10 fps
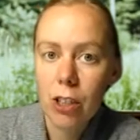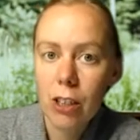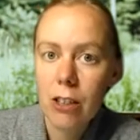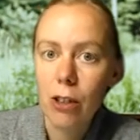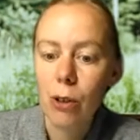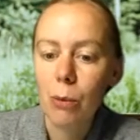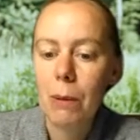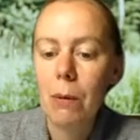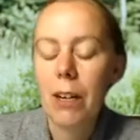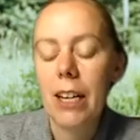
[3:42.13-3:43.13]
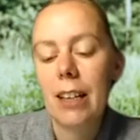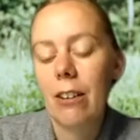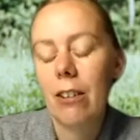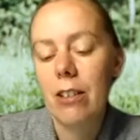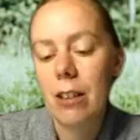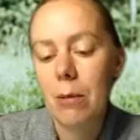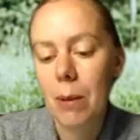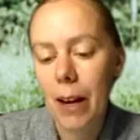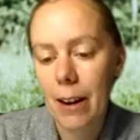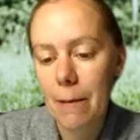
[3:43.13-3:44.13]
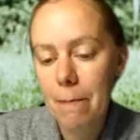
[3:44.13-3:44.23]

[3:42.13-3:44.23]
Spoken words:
to me bringing that onto the planet.